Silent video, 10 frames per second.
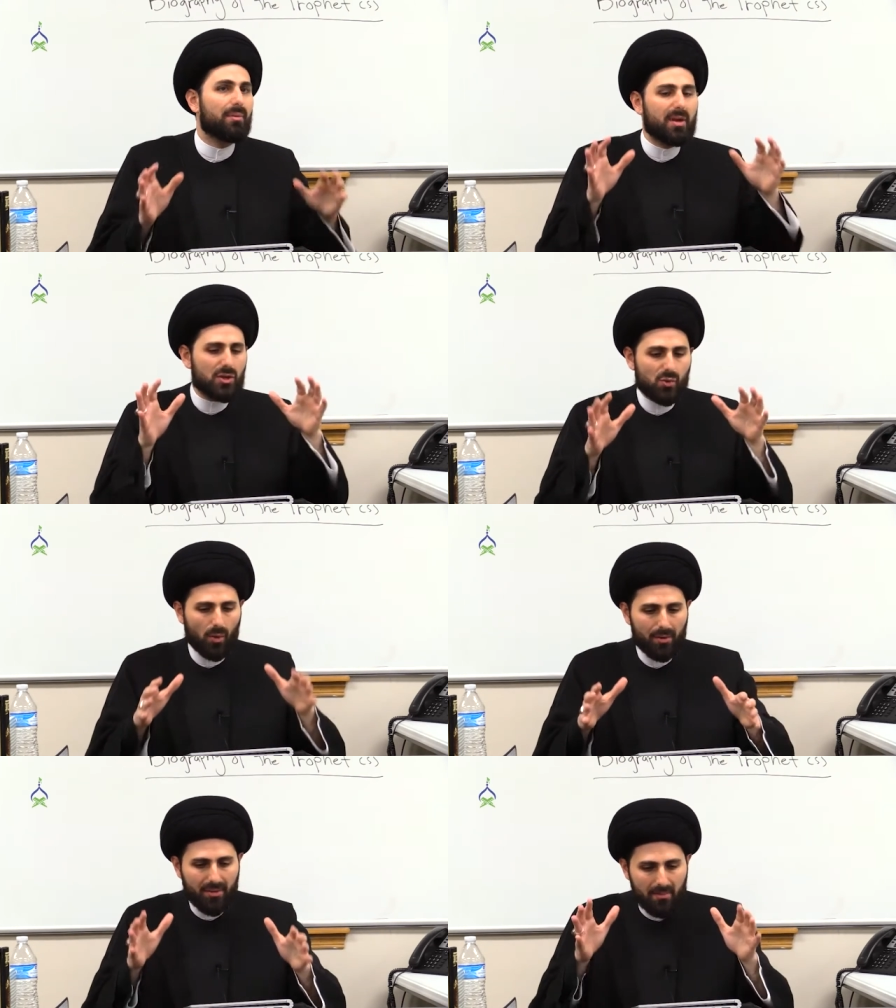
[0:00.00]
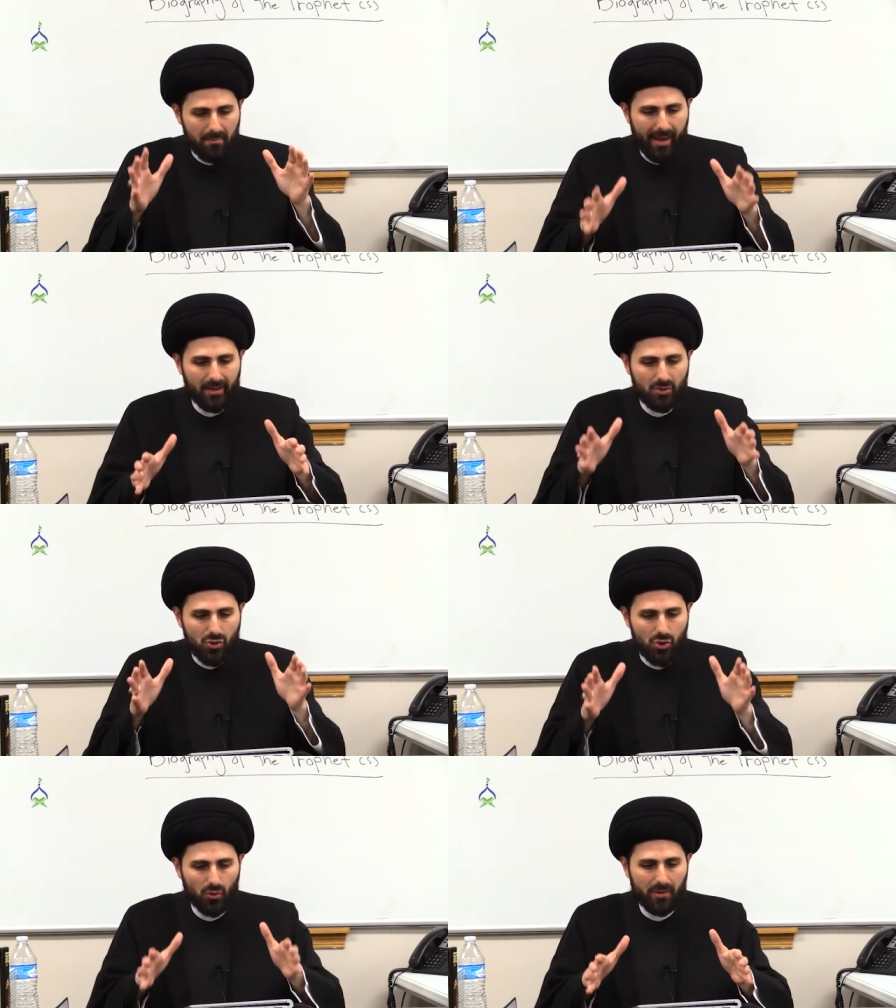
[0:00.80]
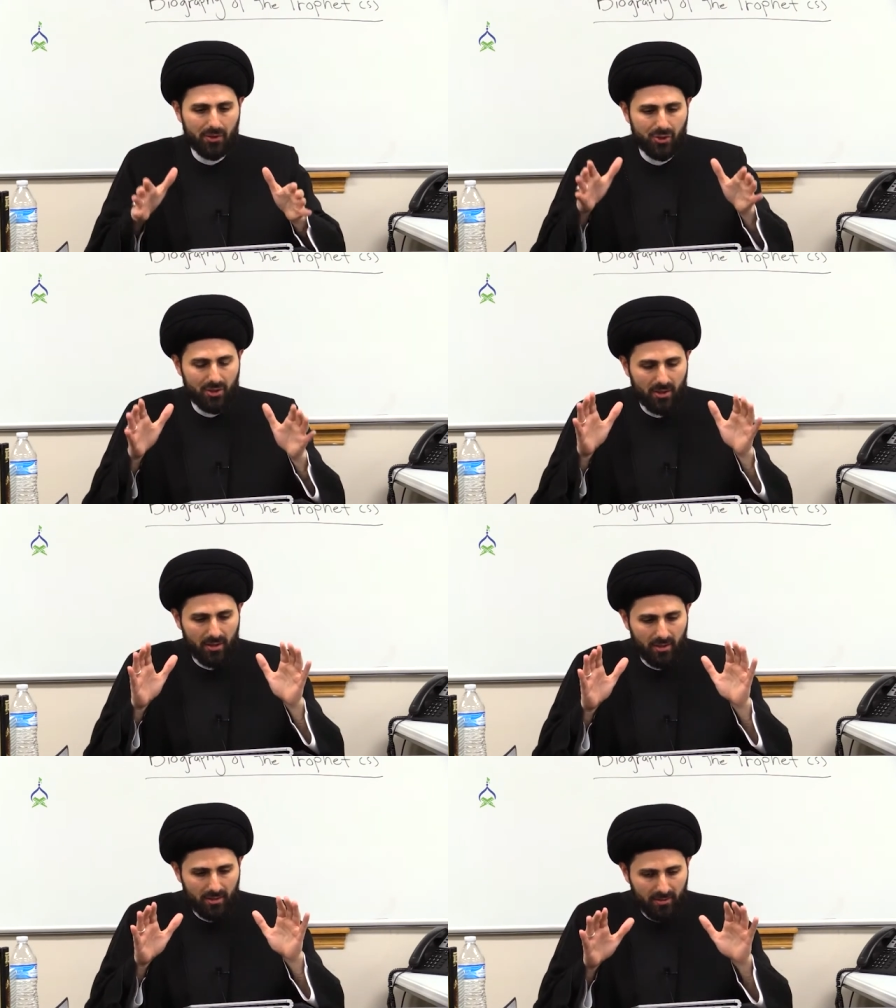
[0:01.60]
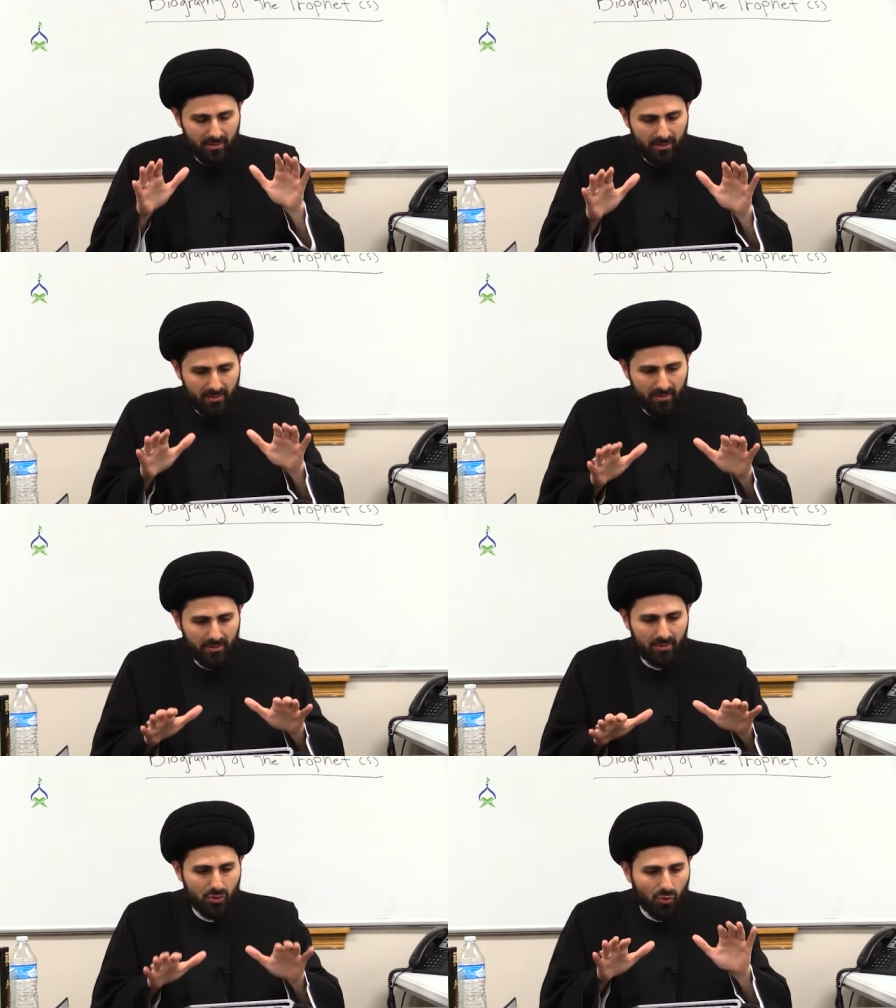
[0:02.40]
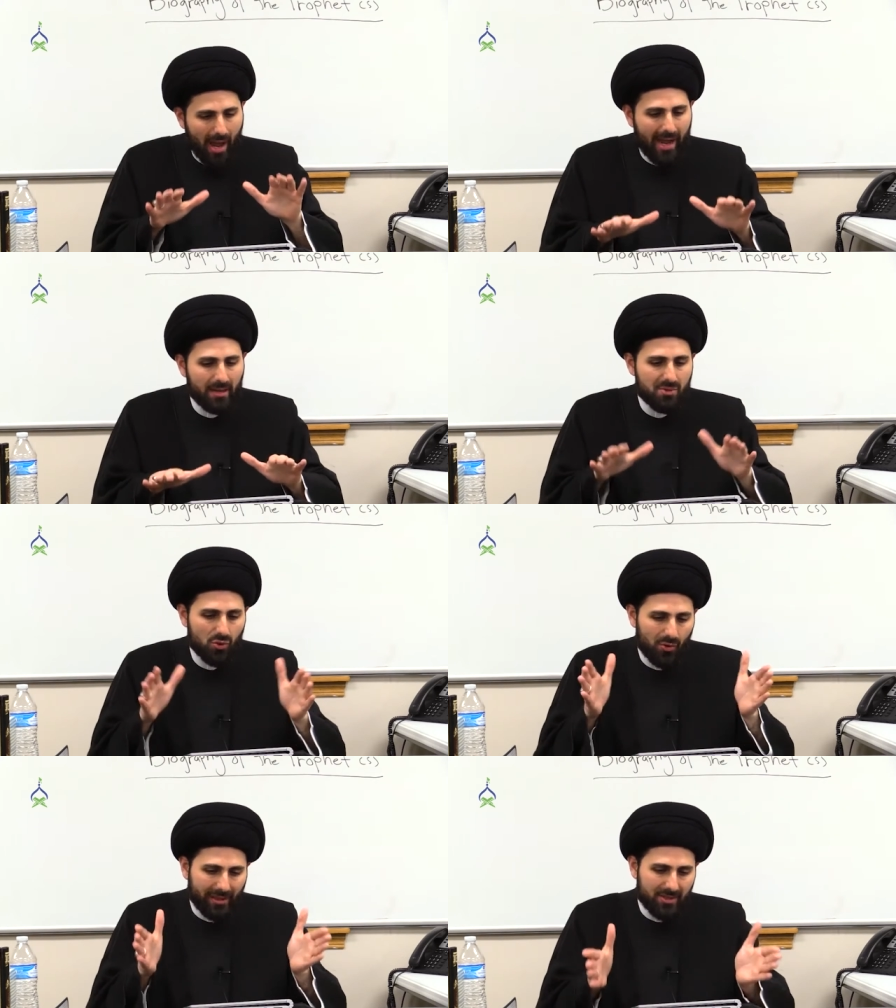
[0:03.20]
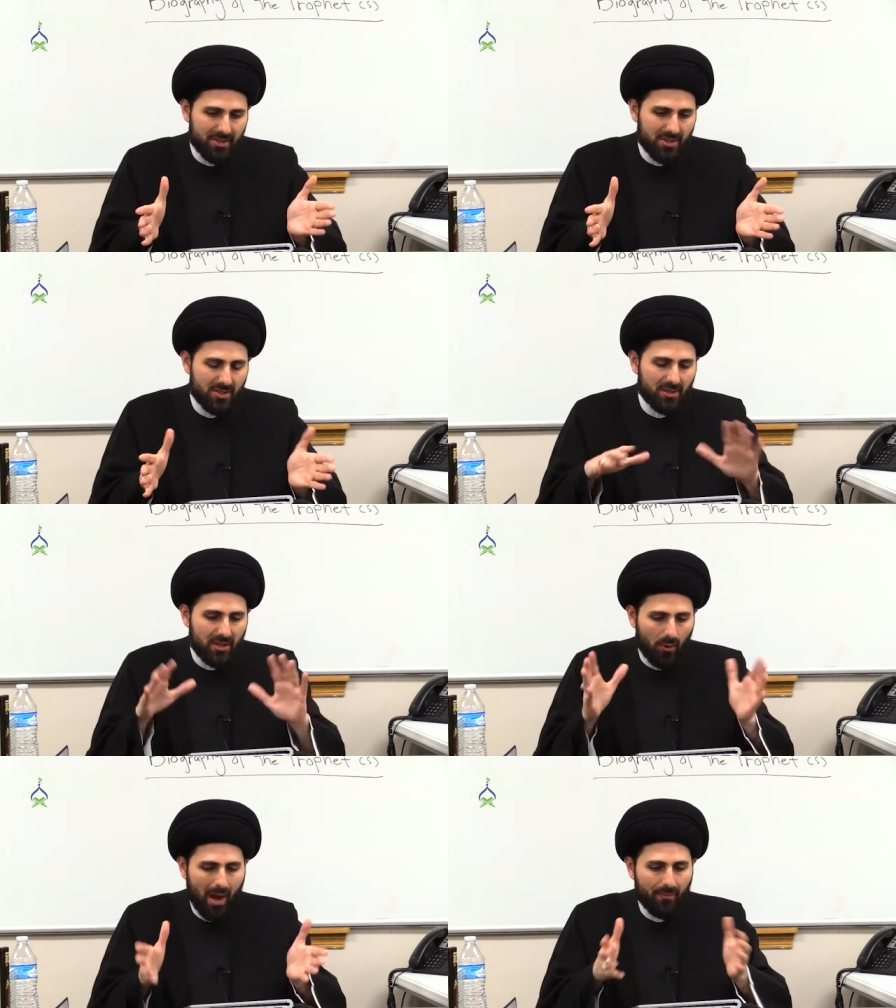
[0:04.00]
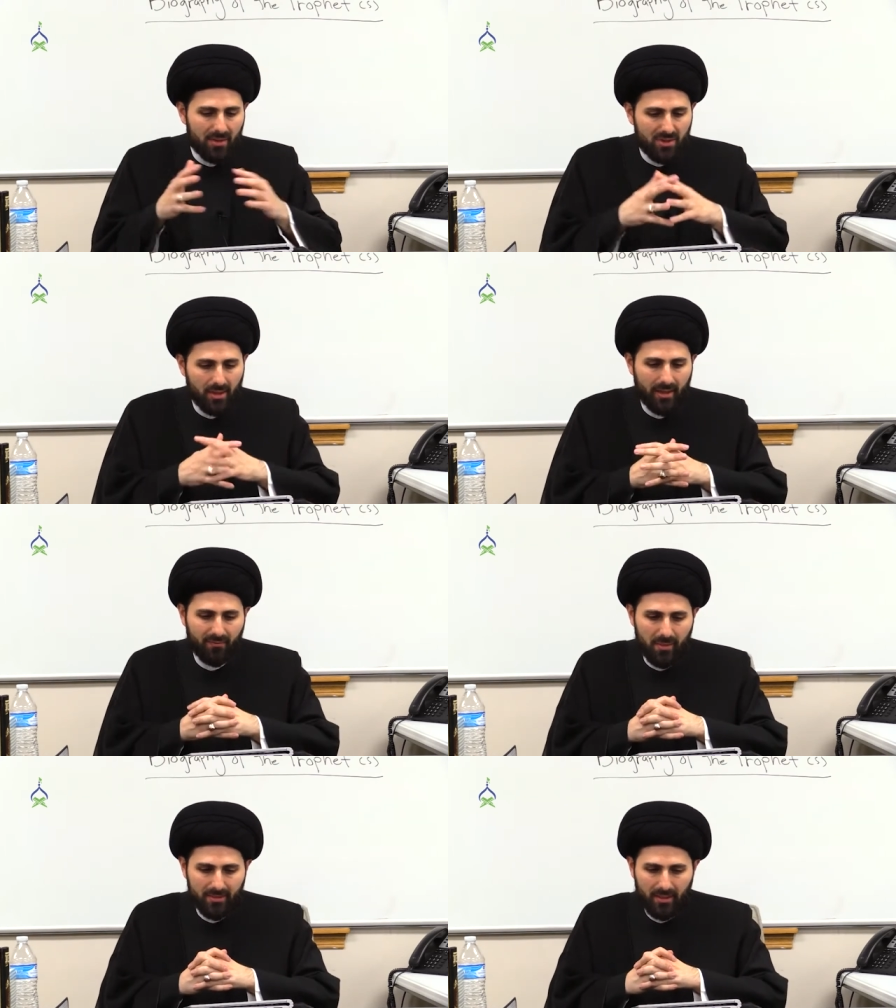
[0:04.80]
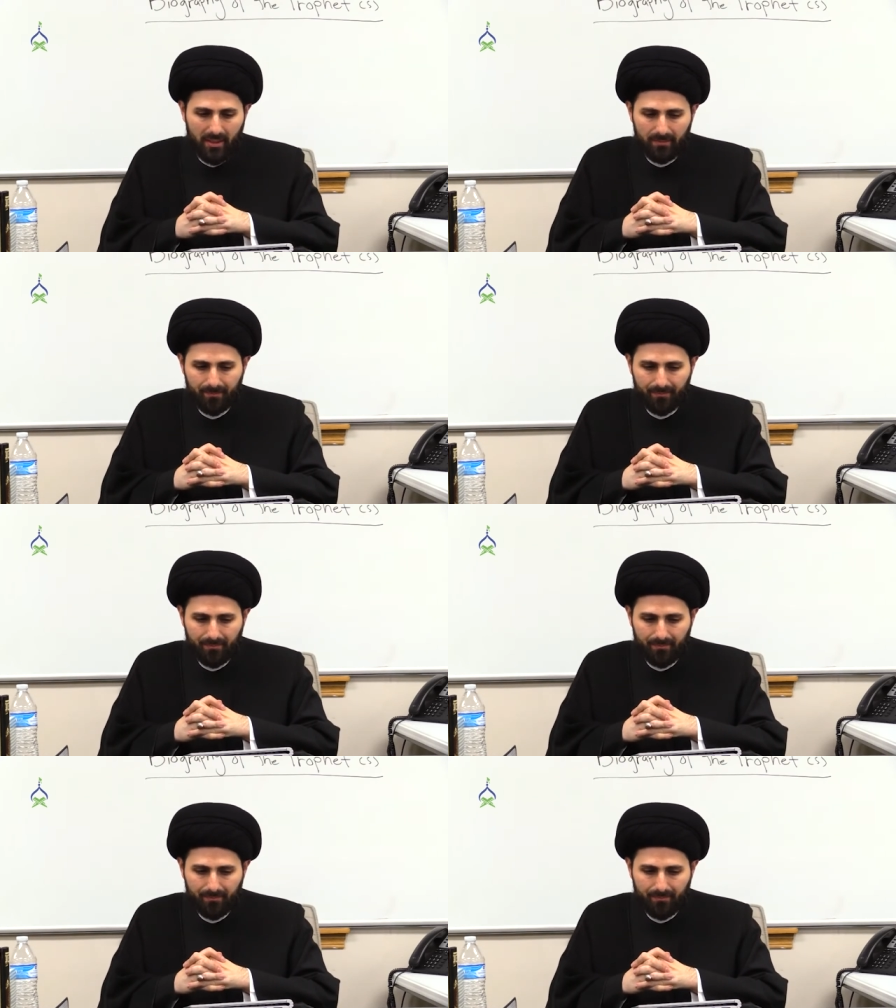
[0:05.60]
These were the main Jewish tribes who existed around the city of Medina.